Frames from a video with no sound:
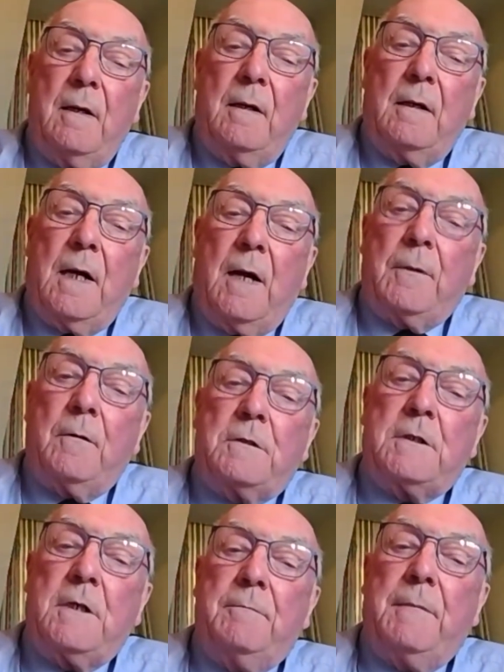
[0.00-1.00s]
I would
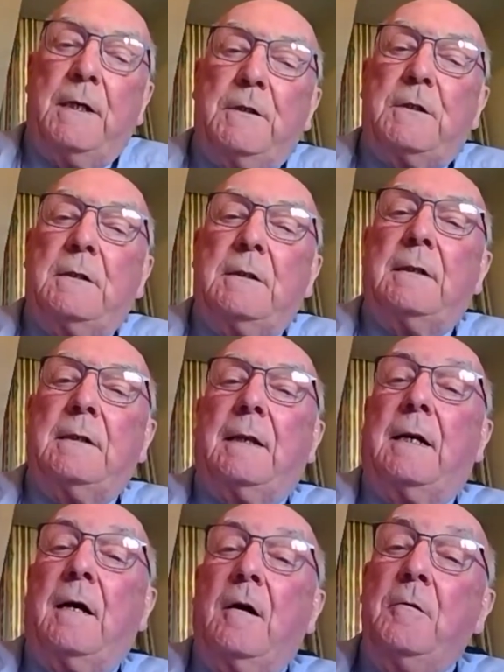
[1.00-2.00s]
also mention that
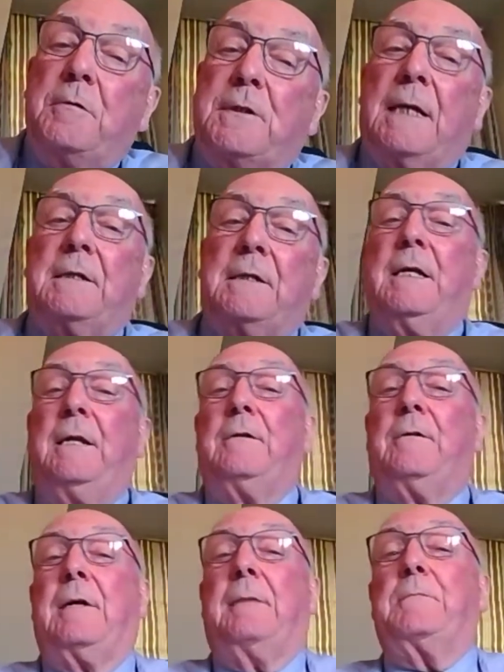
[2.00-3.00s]
the Hope Centre in
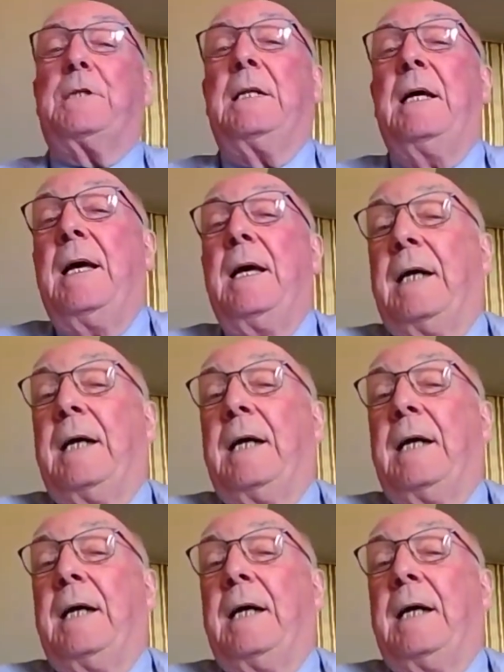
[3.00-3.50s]
Northampton